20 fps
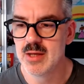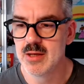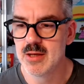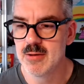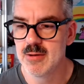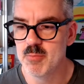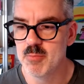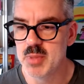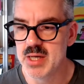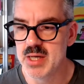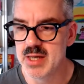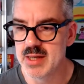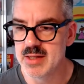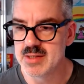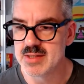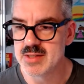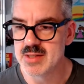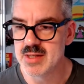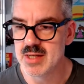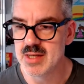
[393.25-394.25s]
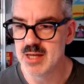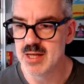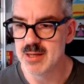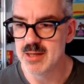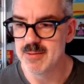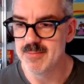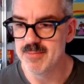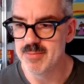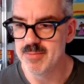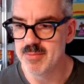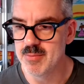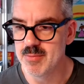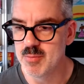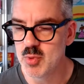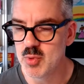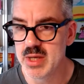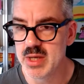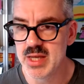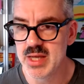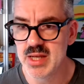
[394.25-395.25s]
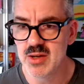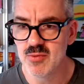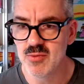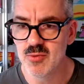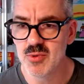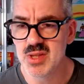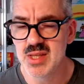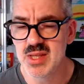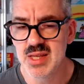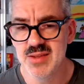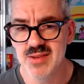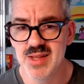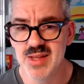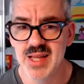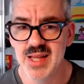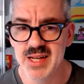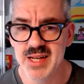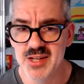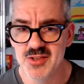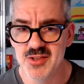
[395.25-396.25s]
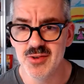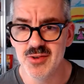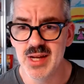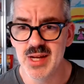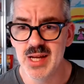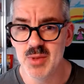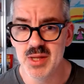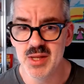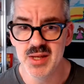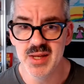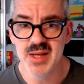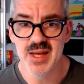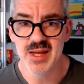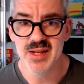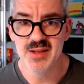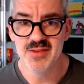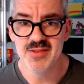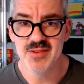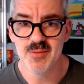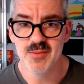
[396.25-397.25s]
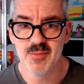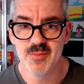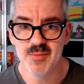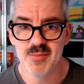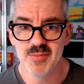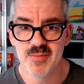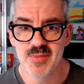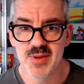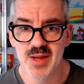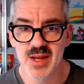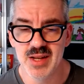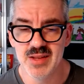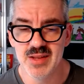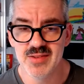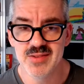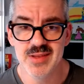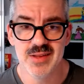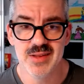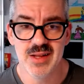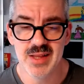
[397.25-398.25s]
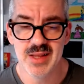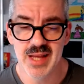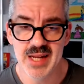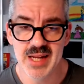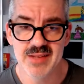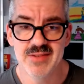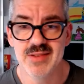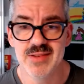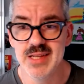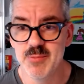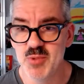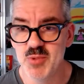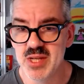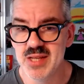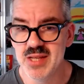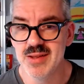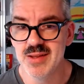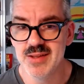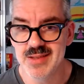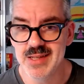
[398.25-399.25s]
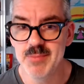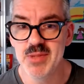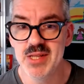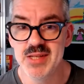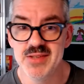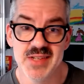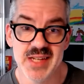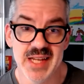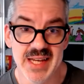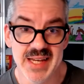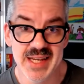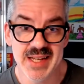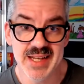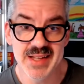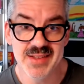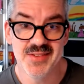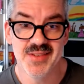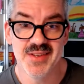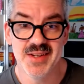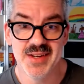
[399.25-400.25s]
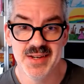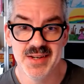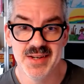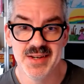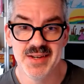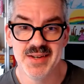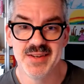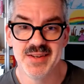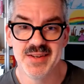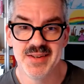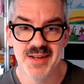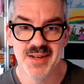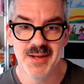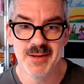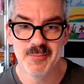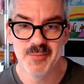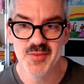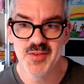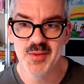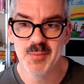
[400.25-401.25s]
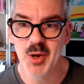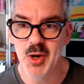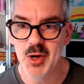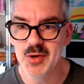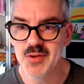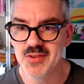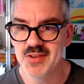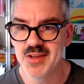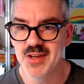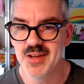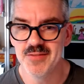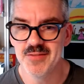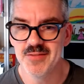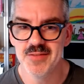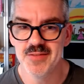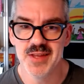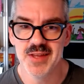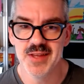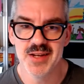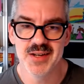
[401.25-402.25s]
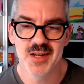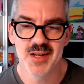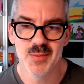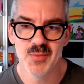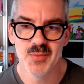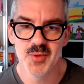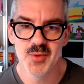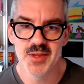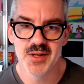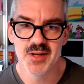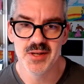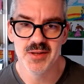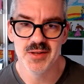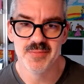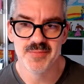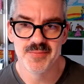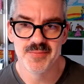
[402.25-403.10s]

But boy, it really is a lot of drama and some kind of a lot of sleepless nights and some hard stuff that comes with it all.